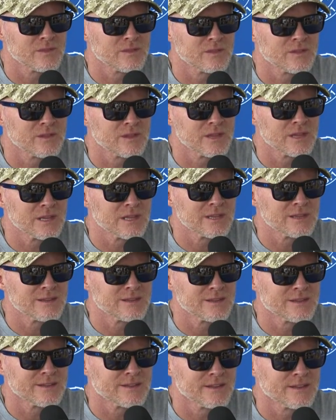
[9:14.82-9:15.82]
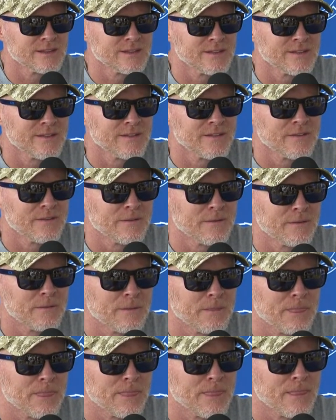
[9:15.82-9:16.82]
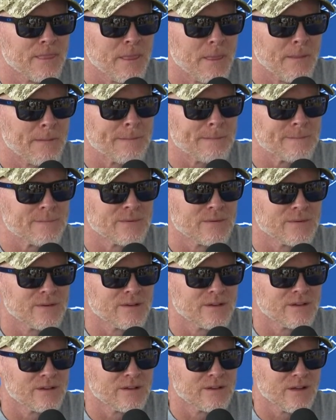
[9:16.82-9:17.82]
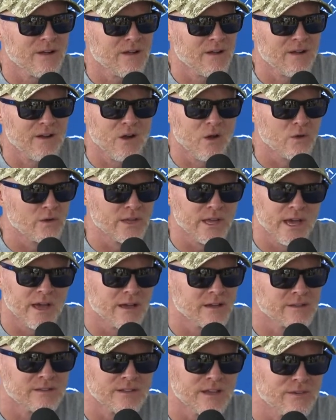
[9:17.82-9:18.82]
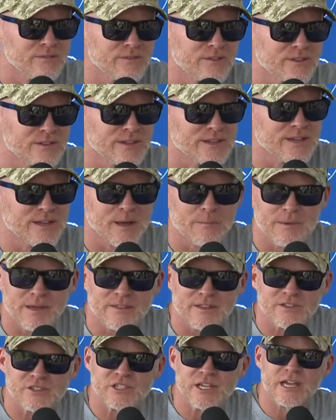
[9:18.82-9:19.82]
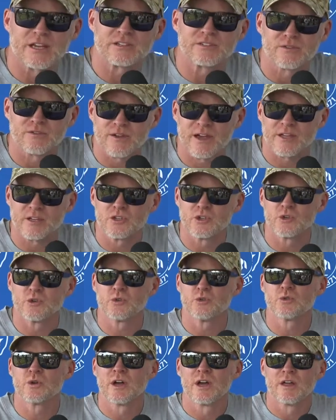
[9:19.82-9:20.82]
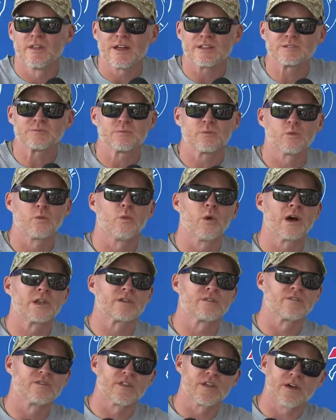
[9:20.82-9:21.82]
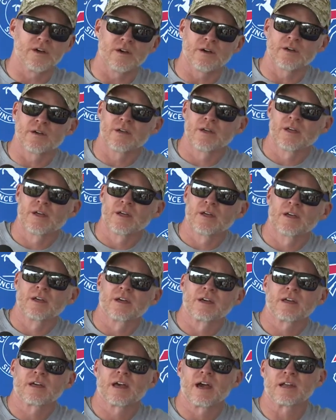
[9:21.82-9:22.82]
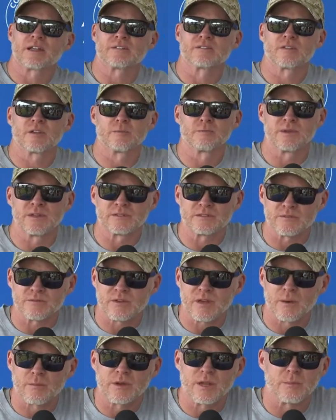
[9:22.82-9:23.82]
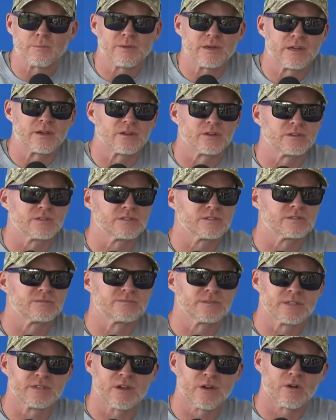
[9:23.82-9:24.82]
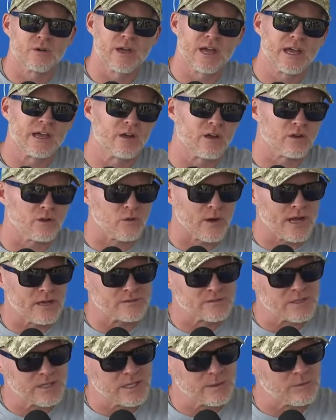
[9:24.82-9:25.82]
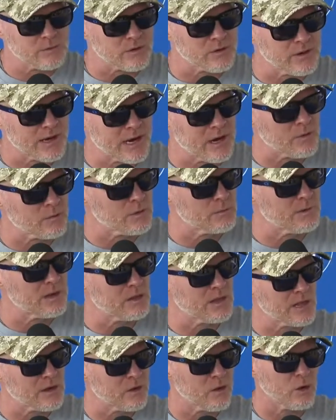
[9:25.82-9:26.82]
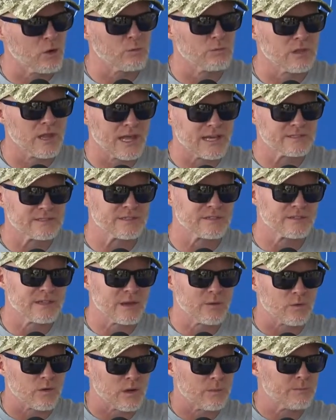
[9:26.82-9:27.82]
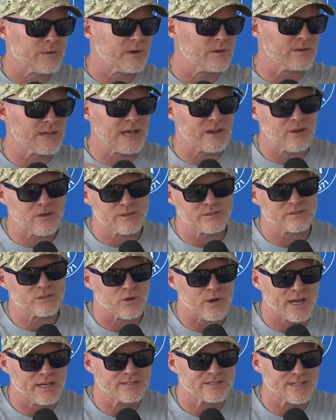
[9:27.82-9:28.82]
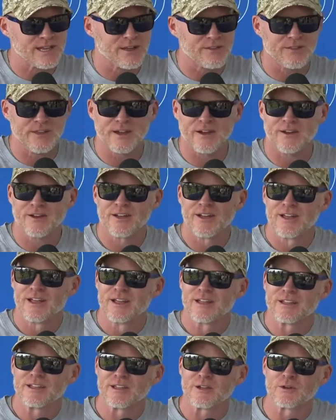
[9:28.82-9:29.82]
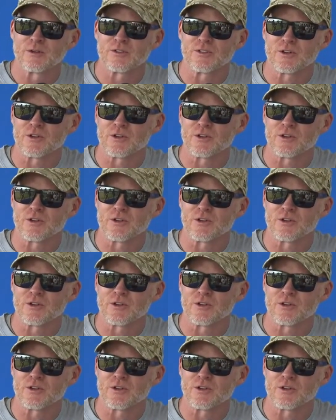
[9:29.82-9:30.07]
uh, you guys get fired up for a chance like this kind of move things back. Oh yeah, definitely. I mean, the change of venue. That's one of the kind of tidbits coming up here is, you know, A, our groundskeeper, Aaron Ramella at home, likes it that we're up here, not on his grass down there, killing